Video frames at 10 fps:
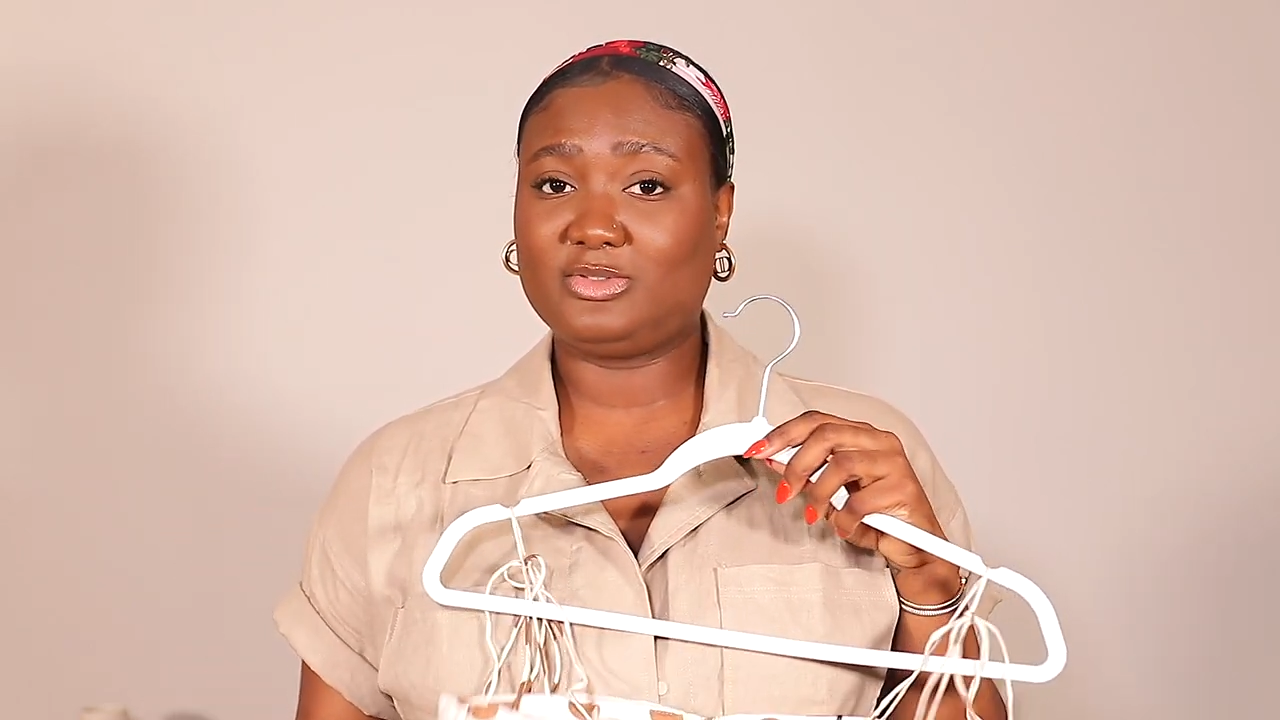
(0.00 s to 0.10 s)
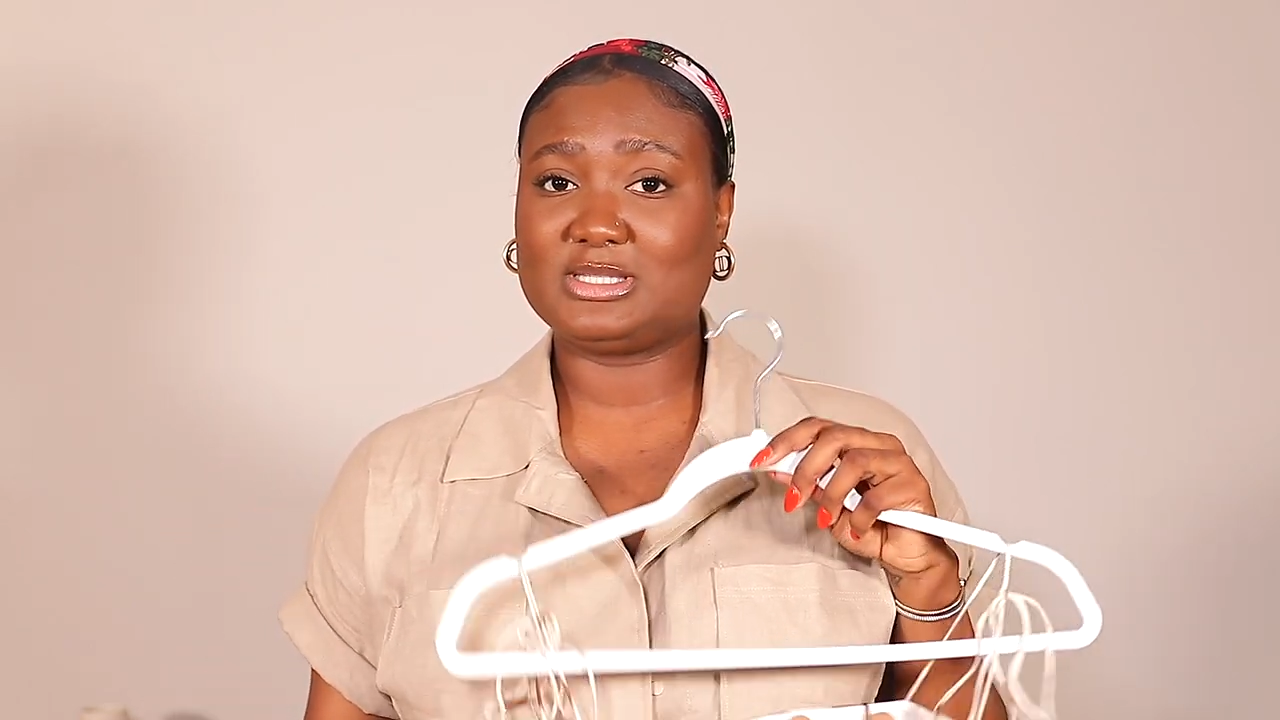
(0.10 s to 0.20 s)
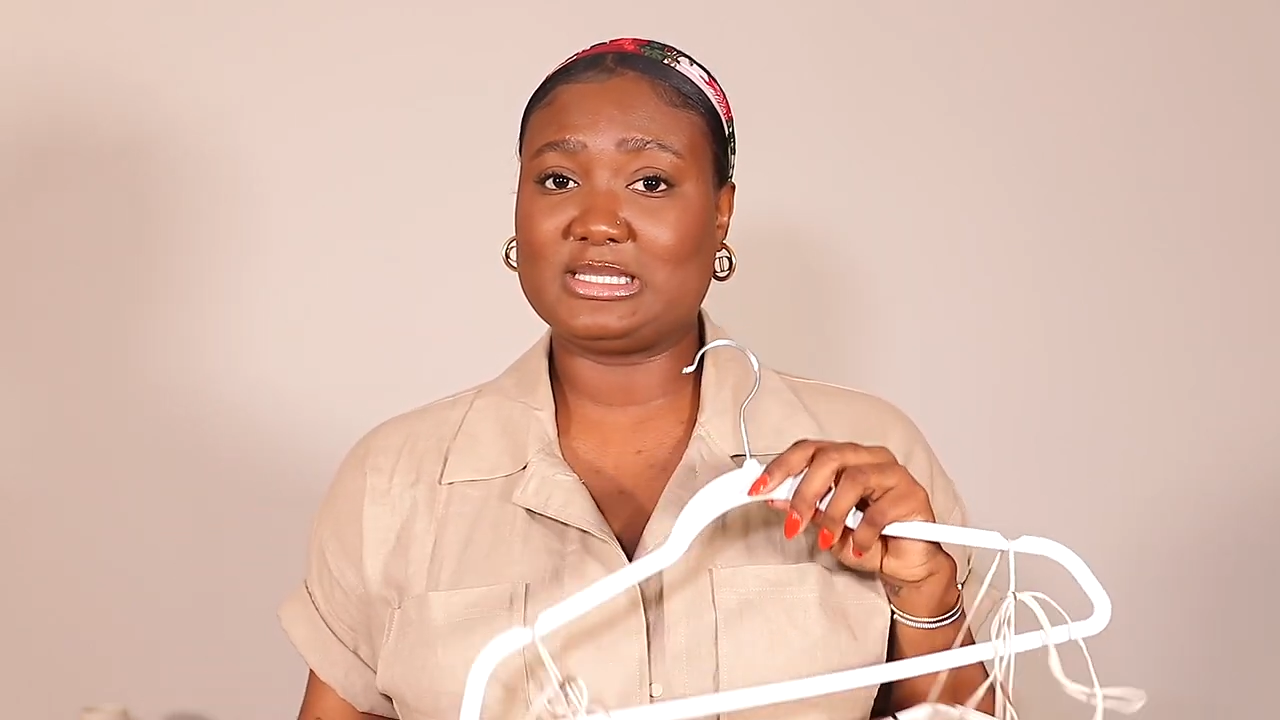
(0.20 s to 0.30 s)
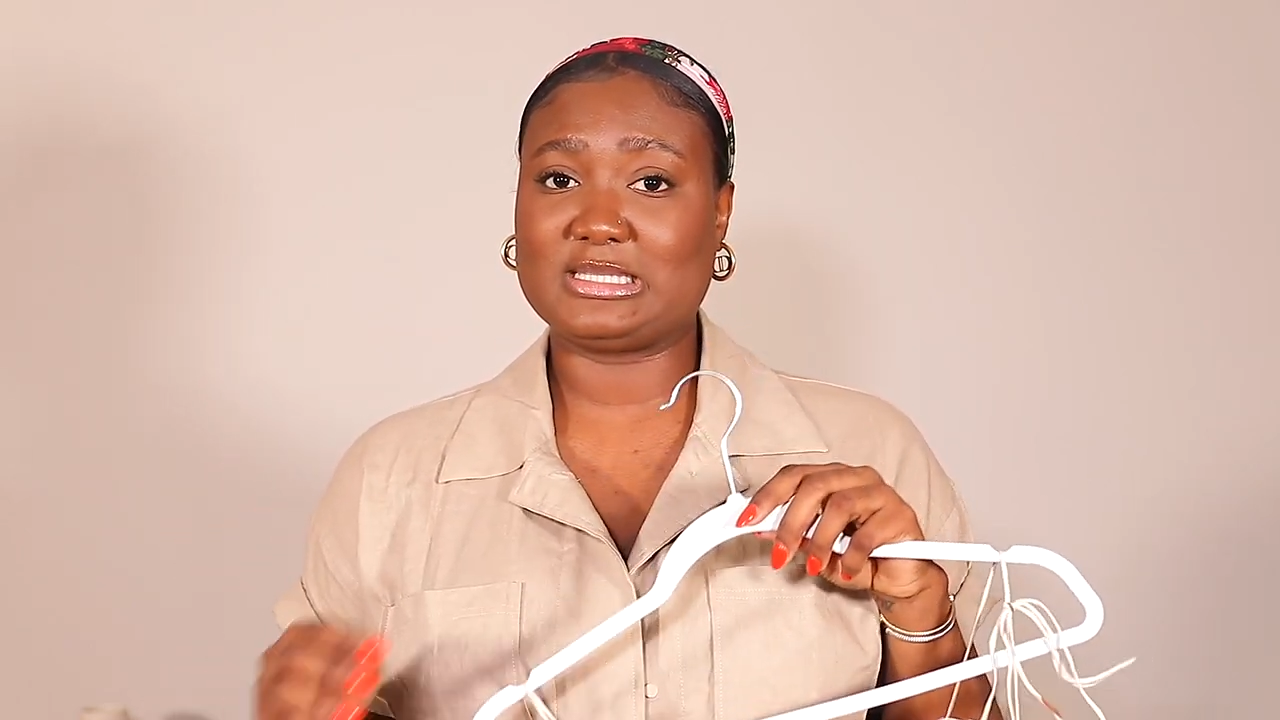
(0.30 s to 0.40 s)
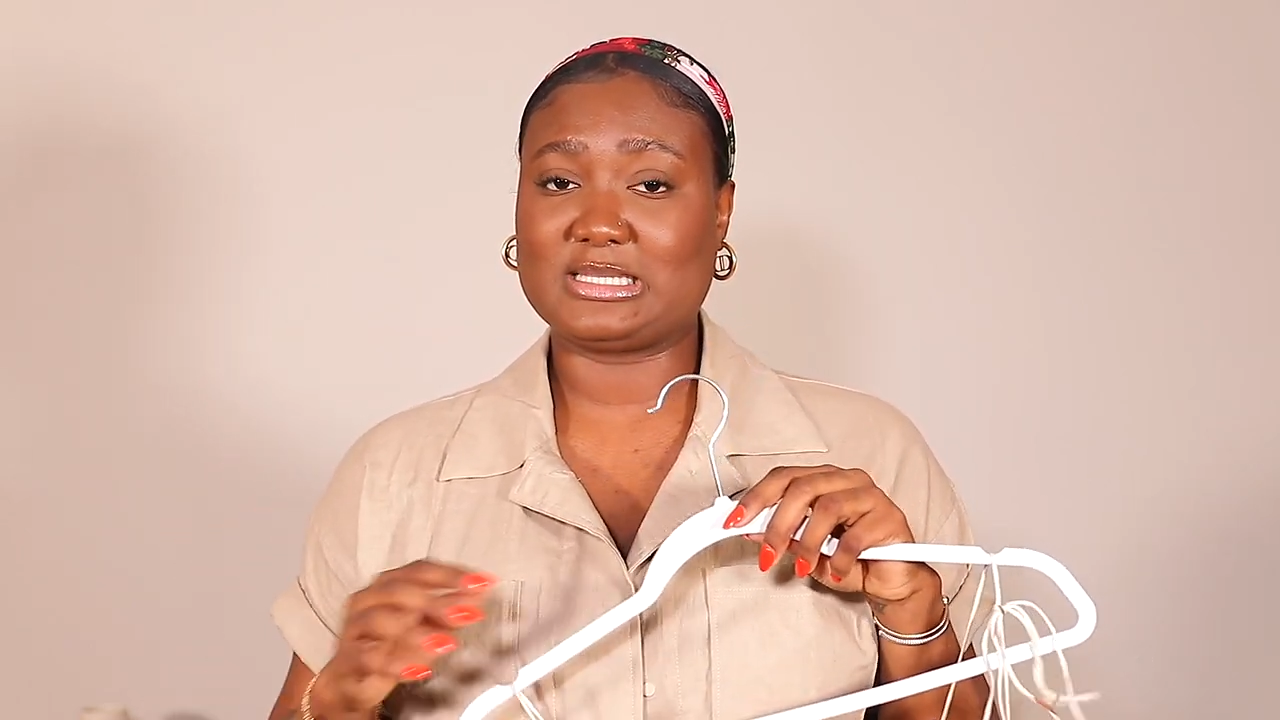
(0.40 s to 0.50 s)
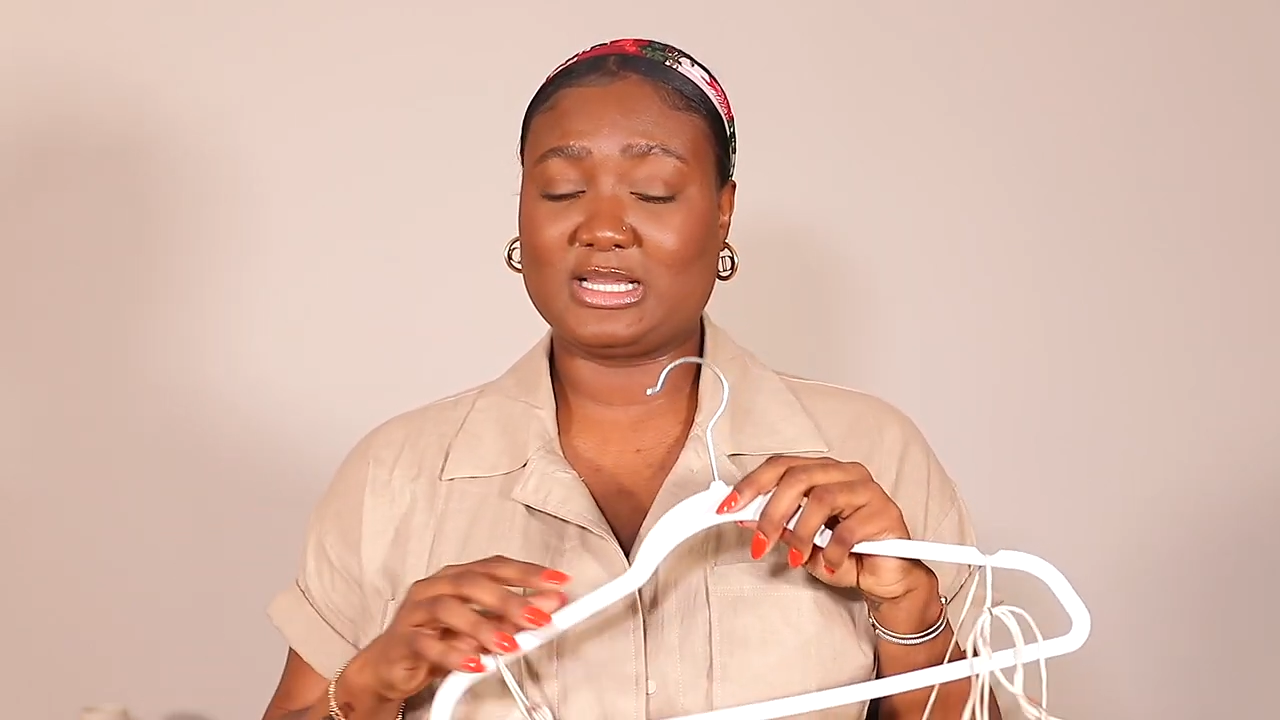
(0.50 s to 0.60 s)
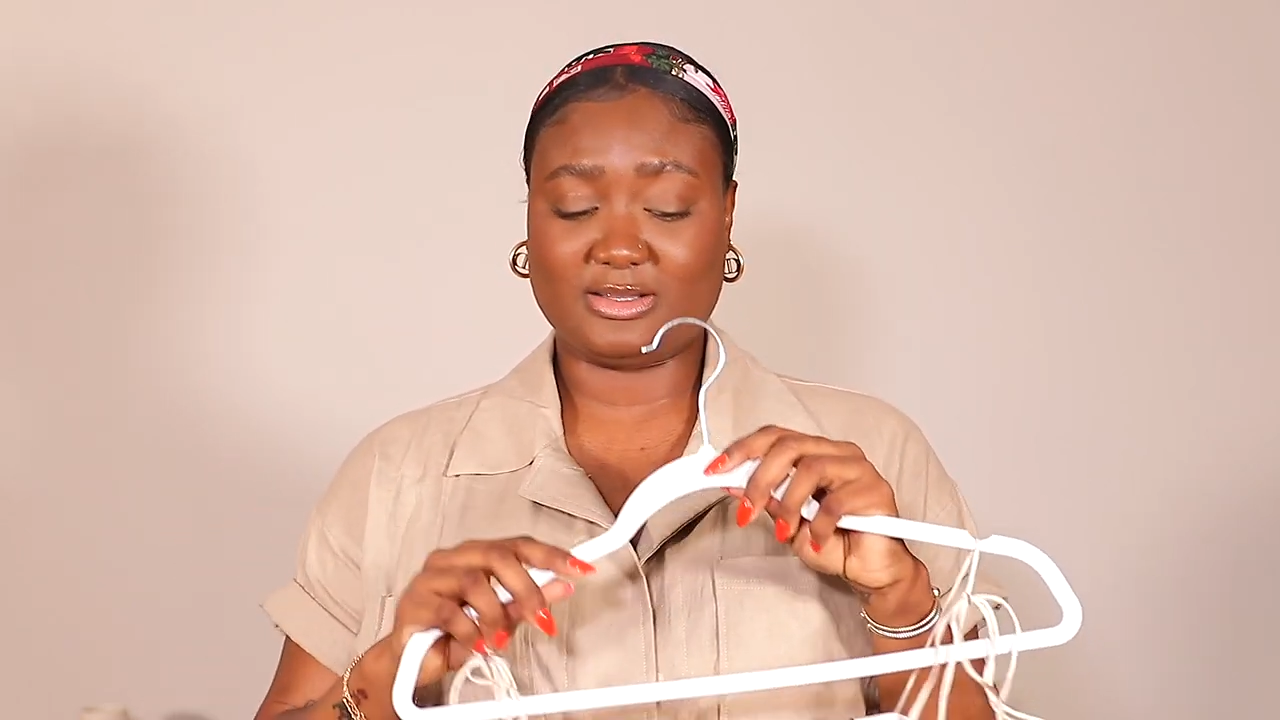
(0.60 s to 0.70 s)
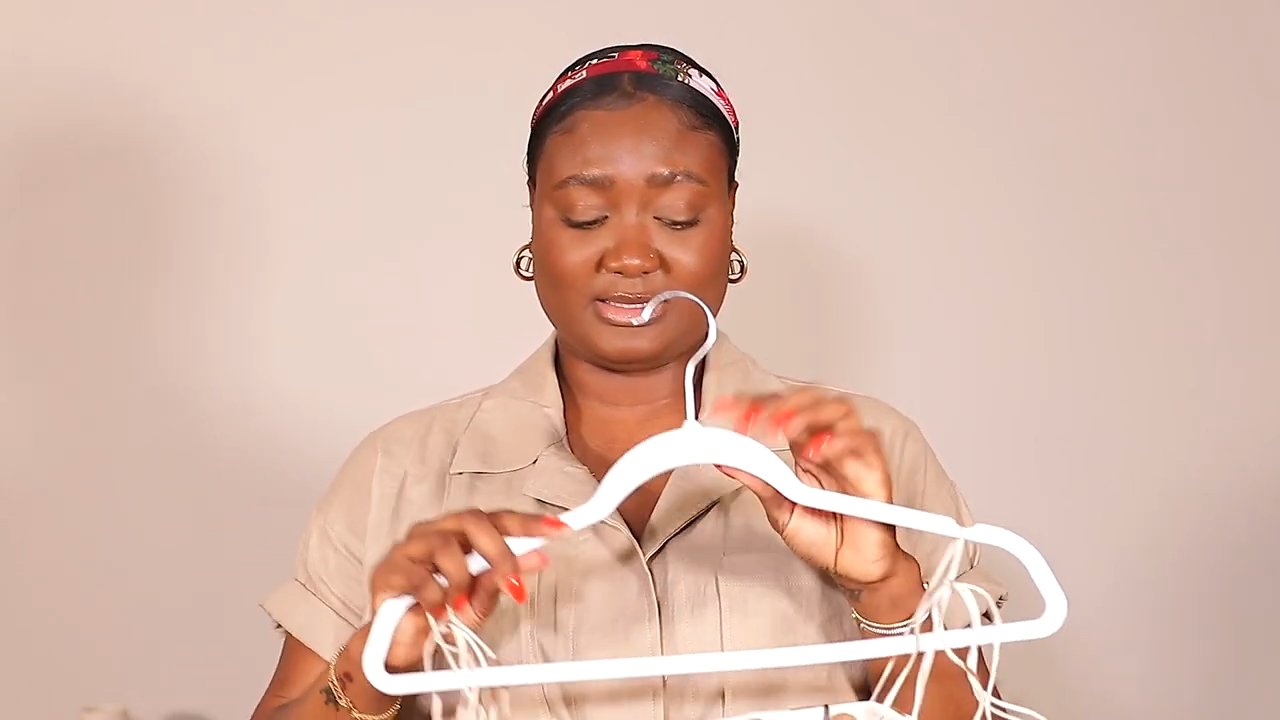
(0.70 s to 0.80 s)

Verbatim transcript: this is gonna